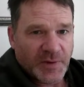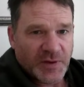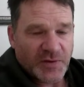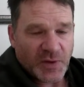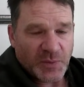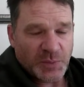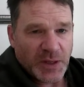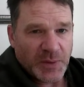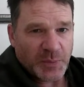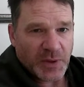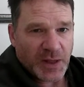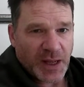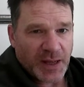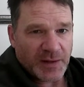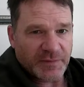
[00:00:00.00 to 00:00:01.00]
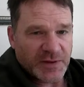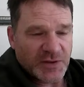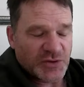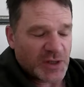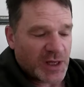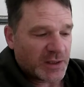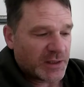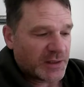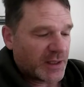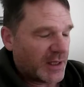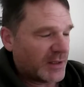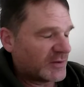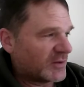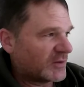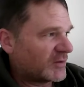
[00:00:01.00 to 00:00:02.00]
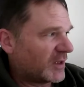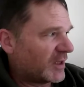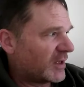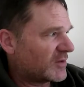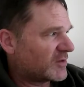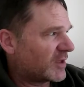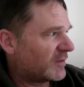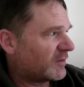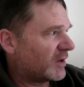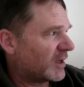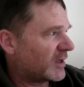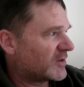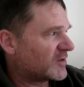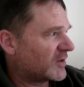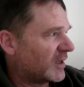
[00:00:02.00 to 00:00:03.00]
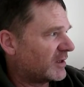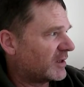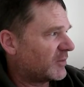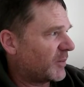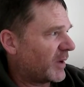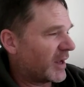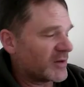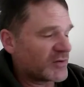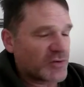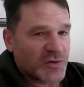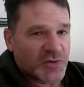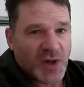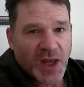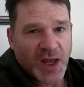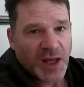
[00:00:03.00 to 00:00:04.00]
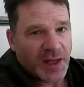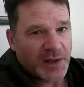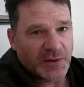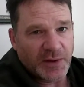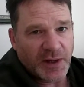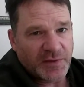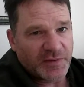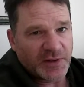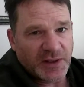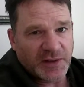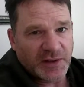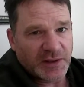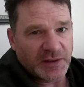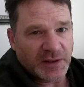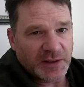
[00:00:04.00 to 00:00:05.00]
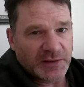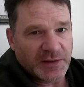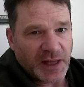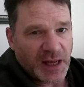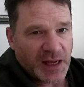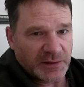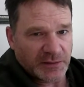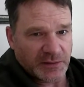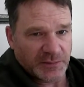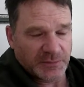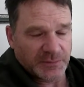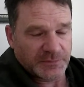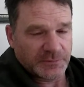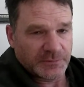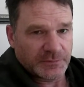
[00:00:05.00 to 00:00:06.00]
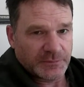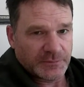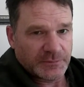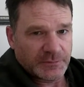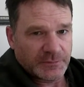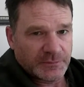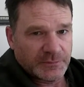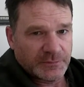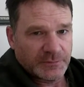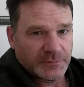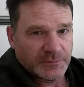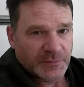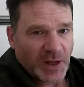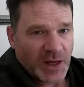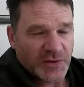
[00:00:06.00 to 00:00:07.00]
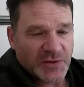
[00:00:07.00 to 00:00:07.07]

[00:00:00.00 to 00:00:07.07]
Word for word: Some people have angelic entities, they've got ascended masters. I don't have anything like that. I